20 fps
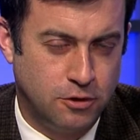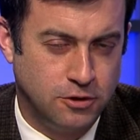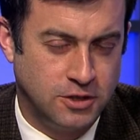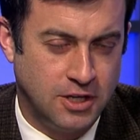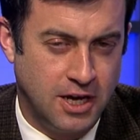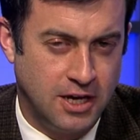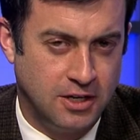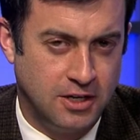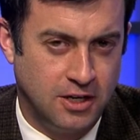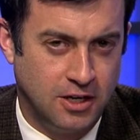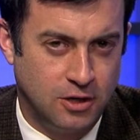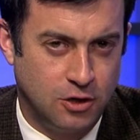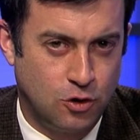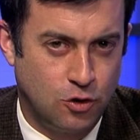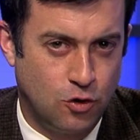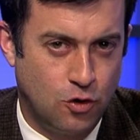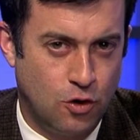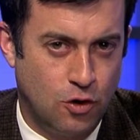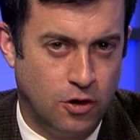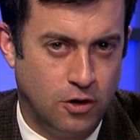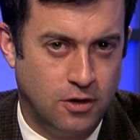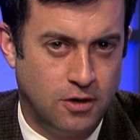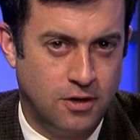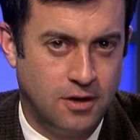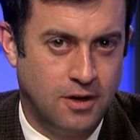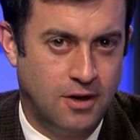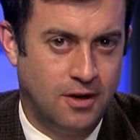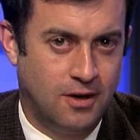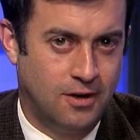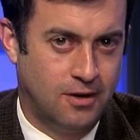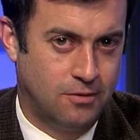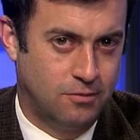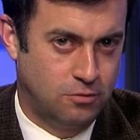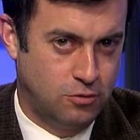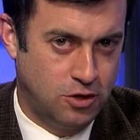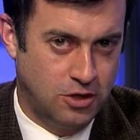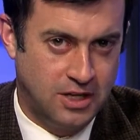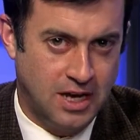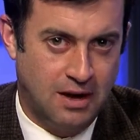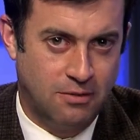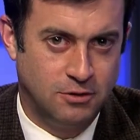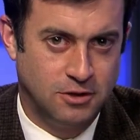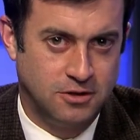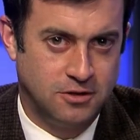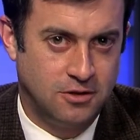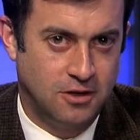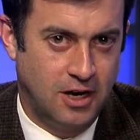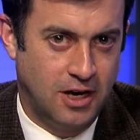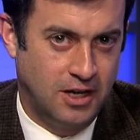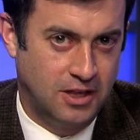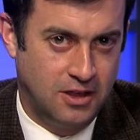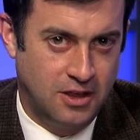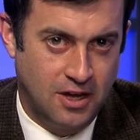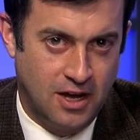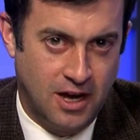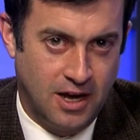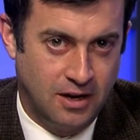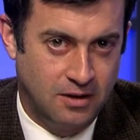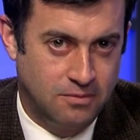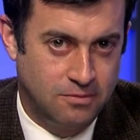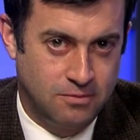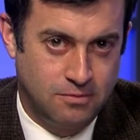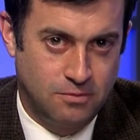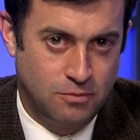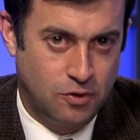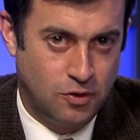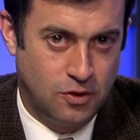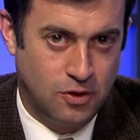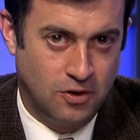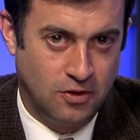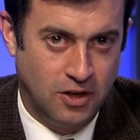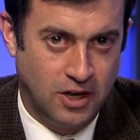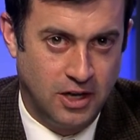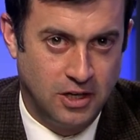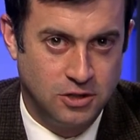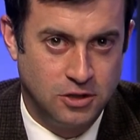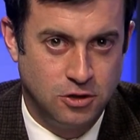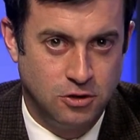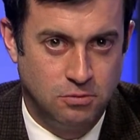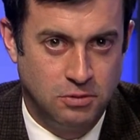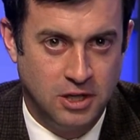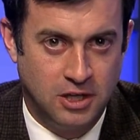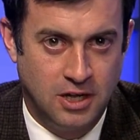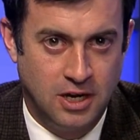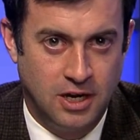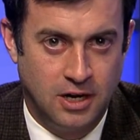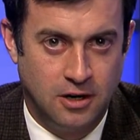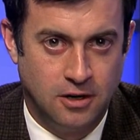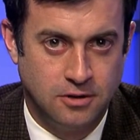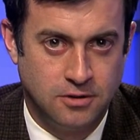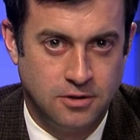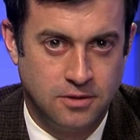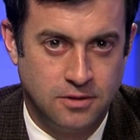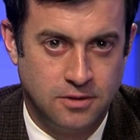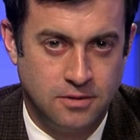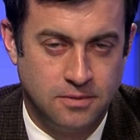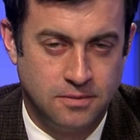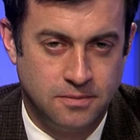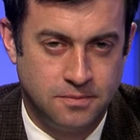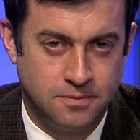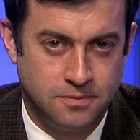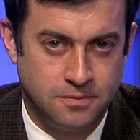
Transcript: present in court to demonstrate that the land should be theirs?